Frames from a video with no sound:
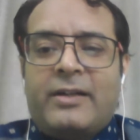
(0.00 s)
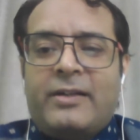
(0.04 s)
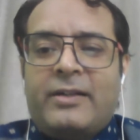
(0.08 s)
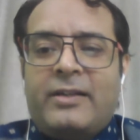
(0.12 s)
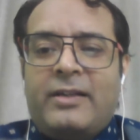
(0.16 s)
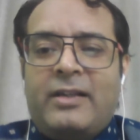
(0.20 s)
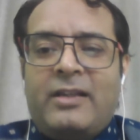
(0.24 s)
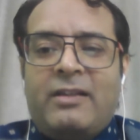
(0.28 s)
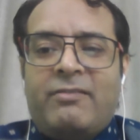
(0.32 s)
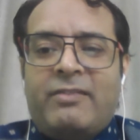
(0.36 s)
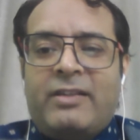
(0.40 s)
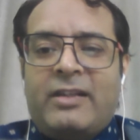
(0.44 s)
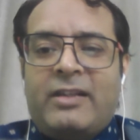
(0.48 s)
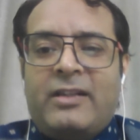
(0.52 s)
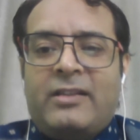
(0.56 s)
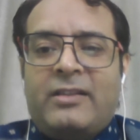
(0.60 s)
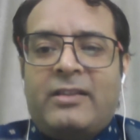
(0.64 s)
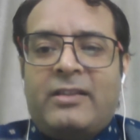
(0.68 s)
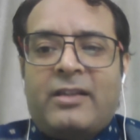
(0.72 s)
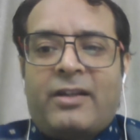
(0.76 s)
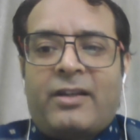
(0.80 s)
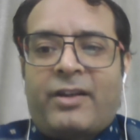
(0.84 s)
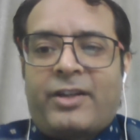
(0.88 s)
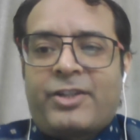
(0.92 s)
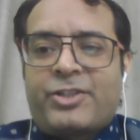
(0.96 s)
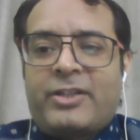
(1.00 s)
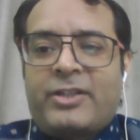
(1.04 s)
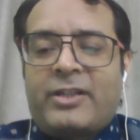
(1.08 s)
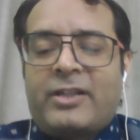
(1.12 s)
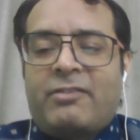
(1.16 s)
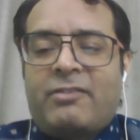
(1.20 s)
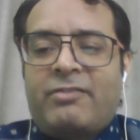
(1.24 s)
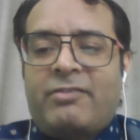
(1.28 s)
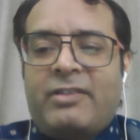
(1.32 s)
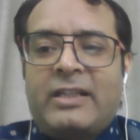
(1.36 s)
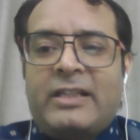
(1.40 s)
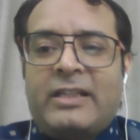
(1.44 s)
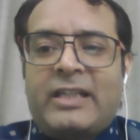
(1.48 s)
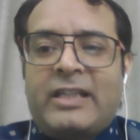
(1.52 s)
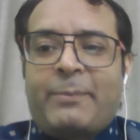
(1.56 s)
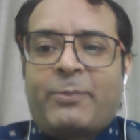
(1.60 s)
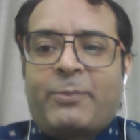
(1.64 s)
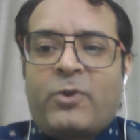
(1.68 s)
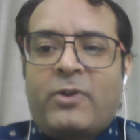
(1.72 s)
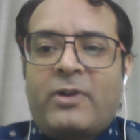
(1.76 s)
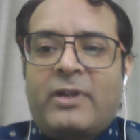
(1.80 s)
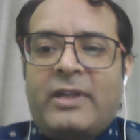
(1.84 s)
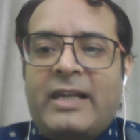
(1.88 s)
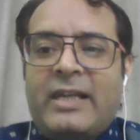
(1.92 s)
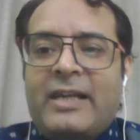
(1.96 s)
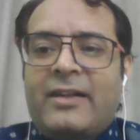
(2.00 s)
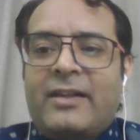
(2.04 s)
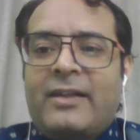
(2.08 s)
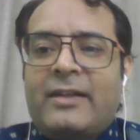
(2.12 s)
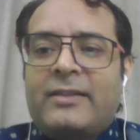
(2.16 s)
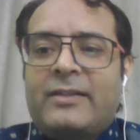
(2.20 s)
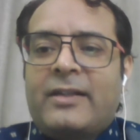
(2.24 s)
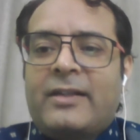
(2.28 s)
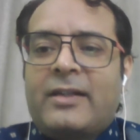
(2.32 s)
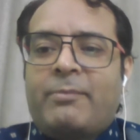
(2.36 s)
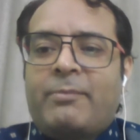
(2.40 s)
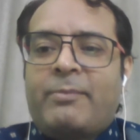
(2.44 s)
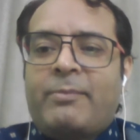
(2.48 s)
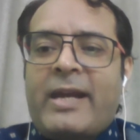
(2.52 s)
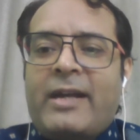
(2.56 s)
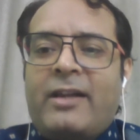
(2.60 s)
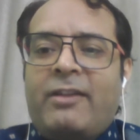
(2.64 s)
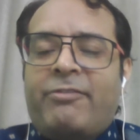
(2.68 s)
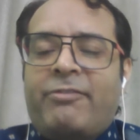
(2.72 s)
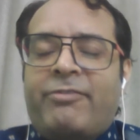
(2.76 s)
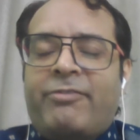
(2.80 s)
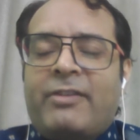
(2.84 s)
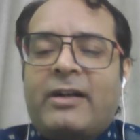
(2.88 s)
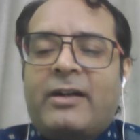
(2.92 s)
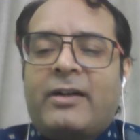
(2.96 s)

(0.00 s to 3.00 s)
Even in the Russia, we keep on hearing there are many